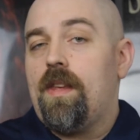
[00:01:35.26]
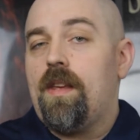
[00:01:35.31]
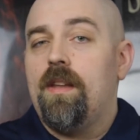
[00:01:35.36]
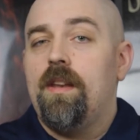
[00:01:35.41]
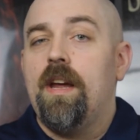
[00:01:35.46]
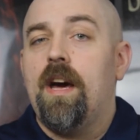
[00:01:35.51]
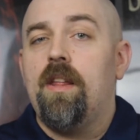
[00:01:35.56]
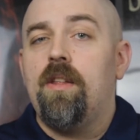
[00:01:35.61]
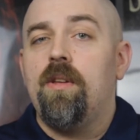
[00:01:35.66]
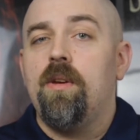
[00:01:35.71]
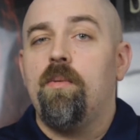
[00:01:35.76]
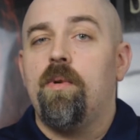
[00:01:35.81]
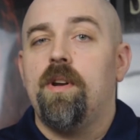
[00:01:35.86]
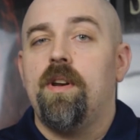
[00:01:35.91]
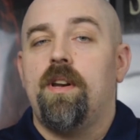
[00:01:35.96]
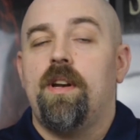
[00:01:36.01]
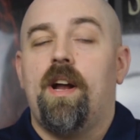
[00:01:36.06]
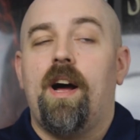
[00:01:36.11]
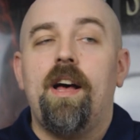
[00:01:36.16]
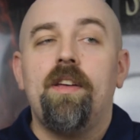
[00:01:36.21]
not only
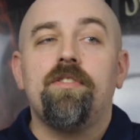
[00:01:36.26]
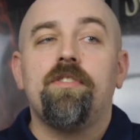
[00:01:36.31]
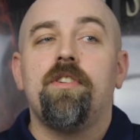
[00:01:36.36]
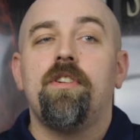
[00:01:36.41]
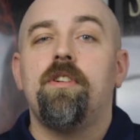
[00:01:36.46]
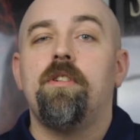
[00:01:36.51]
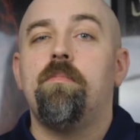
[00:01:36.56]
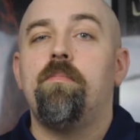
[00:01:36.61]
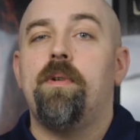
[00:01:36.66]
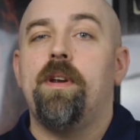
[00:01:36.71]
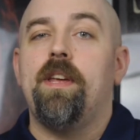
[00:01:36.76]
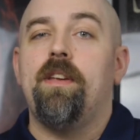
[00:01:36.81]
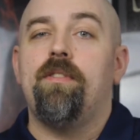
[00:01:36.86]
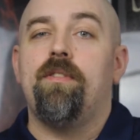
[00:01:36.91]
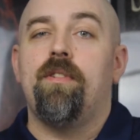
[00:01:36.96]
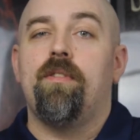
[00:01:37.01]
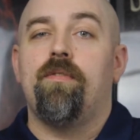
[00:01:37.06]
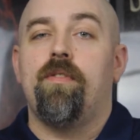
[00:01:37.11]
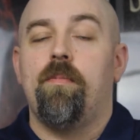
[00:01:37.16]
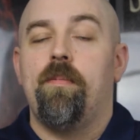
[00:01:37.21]
won an Oscar, but he's
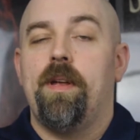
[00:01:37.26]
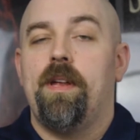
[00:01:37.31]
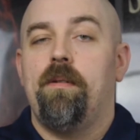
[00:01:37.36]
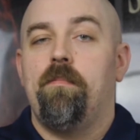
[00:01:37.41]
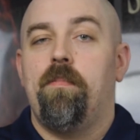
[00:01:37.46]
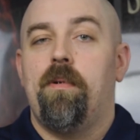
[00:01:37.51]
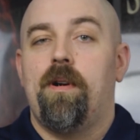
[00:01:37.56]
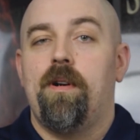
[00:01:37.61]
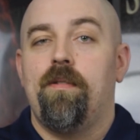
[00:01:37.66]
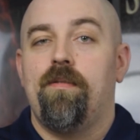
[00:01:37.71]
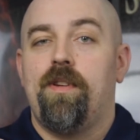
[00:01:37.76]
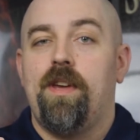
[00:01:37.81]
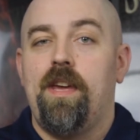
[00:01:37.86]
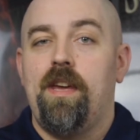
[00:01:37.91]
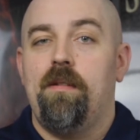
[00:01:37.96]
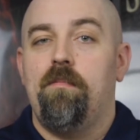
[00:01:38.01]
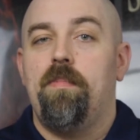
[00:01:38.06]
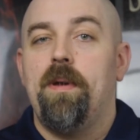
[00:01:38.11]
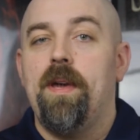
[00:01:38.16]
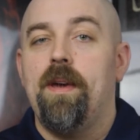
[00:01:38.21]
known for being part of
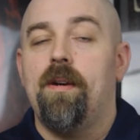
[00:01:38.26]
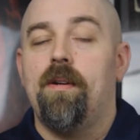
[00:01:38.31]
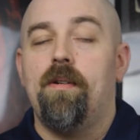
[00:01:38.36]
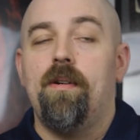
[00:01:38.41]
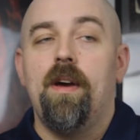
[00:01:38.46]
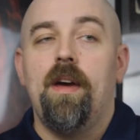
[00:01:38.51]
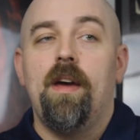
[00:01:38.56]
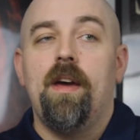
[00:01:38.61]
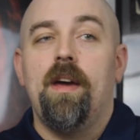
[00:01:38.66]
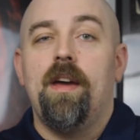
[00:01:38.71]
Key and Peele.